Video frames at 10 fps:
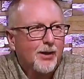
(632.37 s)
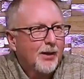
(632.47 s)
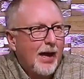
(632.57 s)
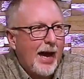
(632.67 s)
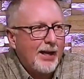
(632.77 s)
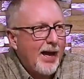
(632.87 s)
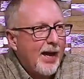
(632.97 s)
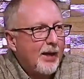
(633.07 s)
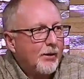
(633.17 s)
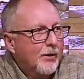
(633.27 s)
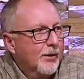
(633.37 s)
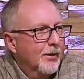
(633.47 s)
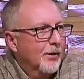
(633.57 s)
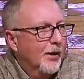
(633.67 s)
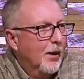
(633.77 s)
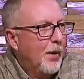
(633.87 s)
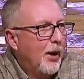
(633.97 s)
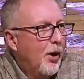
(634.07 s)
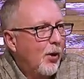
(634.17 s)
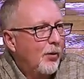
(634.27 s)
I can't on my
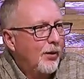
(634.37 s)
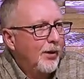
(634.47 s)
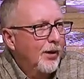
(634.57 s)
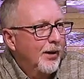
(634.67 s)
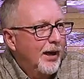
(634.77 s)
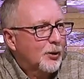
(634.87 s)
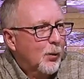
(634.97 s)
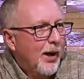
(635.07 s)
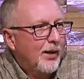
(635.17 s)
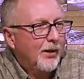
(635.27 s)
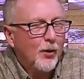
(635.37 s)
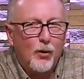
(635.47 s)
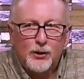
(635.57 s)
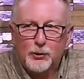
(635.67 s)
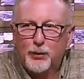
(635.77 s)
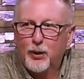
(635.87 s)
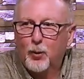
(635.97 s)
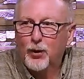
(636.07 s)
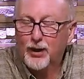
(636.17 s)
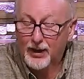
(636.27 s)
own. That's why I need the Holy Spirit
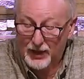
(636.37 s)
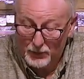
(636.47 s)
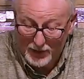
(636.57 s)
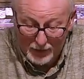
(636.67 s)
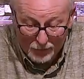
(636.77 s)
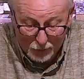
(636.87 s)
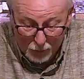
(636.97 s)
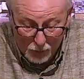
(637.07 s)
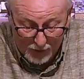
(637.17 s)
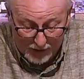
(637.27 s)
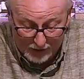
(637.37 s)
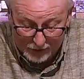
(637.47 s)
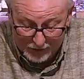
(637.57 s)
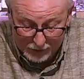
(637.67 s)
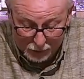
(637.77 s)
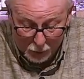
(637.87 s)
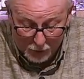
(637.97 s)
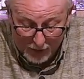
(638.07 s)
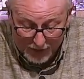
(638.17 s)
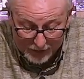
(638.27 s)
working in me and through me. It's, it's so
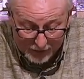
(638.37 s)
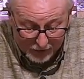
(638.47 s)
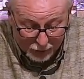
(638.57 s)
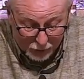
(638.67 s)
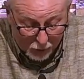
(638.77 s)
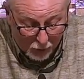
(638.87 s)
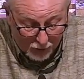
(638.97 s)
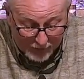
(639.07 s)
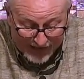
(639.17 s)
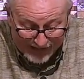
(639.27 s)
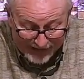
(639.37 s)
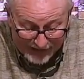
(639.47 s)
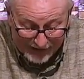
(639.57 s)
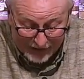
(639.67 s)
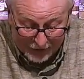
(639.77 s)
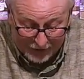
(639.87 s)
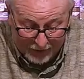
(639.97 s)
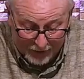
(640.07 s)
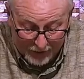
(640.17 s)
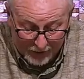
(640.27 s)
basic, it's so necessary.
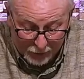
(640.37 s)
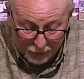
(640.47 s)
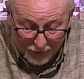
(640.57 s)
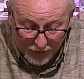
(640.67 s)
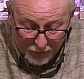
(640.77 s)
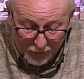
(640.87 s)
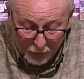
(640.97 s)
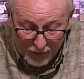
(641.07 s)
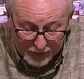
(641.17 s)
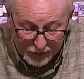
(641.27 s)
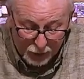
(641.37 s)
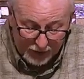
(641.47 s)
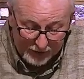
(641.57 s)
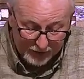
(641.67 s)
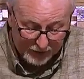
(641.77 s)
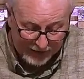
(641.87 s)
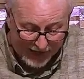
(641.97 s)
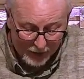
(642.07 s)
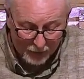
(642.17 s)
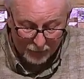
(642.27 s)
So think of all the ways that Jesus
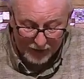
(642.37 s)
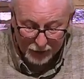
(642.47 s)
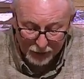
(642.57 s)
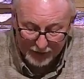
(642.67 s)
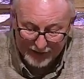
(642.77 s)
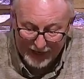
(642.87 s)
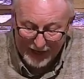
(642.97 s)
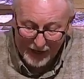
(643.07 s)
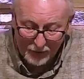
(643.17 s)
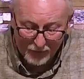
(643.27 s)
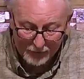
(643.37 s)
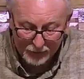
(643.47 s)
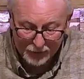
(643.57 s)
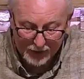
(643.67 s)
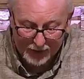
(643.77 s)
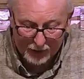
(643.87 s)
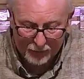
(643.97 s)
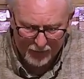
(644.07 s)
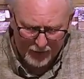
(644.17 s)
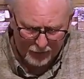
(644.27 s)
sacrificially gave himself
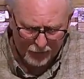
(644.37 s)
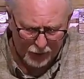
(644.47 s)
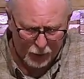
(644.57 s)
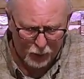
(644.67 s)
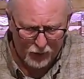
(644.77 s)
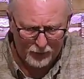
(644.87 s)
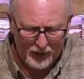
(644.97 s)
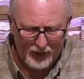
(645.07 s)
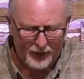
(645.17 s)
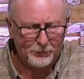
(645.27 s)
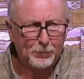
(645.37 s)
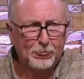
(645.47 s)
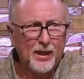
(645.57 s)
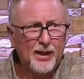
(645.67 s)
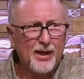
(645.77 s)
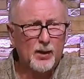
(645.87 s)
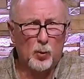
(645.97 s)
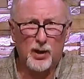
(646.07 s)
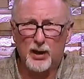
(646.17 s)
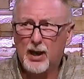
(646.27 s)
for you and me. Again,
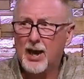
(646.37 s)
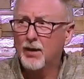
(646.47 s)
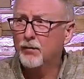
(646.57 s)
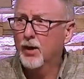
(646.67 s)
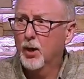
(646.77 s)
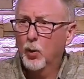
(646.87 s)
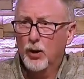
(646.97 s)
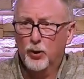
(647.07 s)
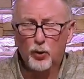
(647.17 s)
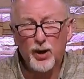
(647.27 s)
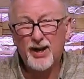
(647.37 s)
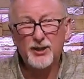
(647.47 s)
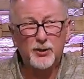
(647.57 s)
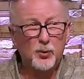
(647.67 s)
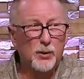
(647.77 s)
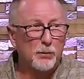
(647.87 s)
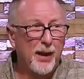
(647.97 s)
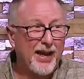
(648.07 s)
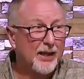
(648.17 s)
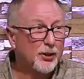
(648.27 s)
what love, what grace, what
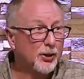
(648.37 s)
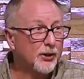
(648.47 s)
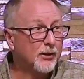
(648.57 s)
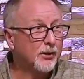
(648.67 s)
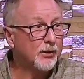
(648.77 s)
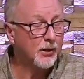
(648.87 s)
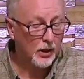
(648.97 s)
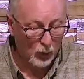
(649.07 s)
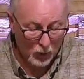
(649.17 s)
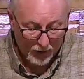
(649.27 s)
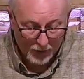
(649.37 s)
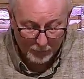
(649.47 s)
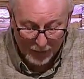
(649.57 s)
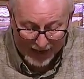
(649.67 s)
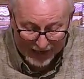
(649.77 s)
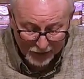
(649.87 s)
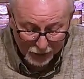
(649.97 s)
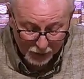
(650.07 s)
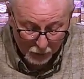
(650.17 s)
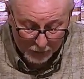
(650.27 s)
patience, what
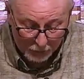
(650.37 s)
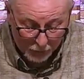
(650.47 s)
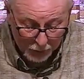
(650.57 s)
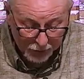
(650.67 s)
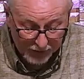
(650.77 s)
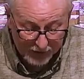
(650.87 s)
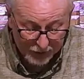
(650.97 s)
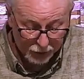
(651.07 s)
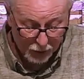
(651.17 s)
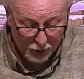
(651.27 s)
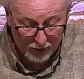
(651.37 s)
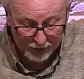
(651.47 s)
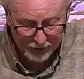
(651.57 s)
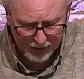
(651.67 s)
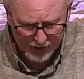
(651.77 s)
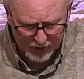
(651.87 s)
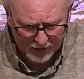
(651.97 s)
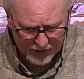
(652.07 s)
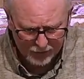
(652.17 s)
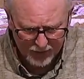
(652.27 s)
compassion, what mercy he has shown us.
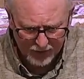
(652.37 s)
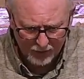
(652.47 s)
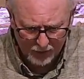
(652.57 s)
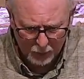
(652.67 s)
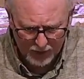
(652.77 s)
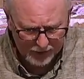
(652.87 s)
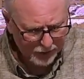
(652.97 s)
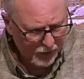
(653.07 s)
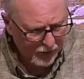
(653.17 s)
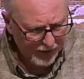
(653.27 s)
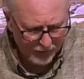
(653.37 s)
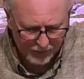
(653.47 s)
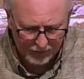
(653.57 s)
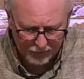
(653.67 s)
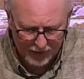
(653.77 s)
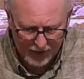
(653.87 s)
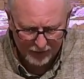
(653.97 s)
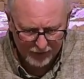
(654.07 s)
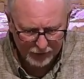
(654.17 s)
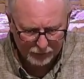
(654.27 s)
And then think of all the ways our Heavenly
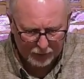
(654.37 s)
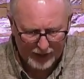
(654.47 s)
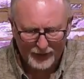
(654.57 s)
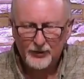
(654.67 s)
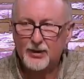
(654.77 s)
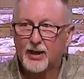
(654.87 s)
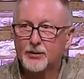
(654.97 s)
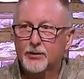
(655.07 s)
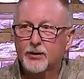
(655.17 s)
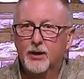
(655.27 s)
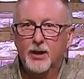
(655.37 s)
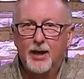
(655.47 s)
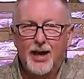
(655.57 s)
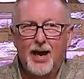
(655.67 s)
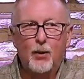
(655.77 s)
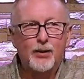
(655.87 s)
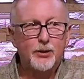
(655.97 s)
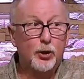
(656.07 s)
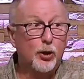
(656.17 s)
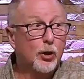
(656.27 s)
Father has blessed us, how he's
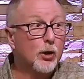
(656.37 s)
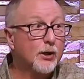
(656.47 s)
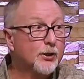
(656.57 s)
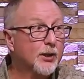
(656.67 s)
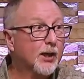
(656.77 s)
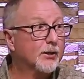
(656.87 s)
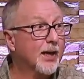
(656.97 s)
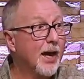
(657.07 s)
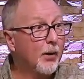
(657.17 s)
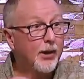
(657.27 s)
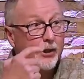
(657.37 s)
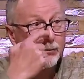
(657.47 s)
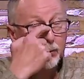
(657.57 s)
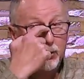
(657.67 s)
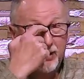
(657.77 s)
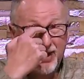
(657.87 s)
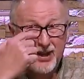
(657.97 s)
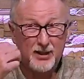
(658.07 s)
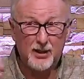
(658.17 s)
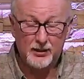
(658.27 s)
encouraged us, how he has
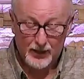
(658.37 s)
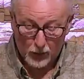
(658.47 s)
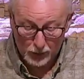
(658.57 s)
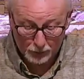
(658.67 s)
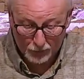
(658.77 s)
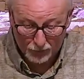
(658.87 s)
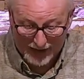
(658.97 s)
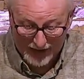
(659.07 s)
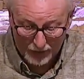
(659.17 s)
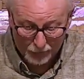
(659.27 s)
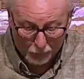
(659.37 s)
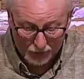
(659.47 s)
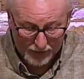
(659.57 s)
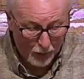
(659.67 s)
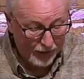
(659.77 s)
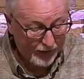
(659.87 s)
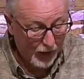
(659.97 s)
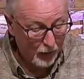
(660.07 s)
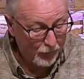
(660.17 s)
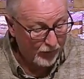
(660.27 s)
protected us, how he's provided for us, how he
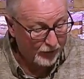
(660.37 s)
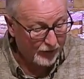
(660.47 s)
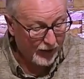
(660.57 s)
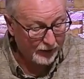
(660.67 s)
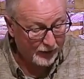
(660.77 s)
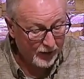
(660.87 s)
comforts us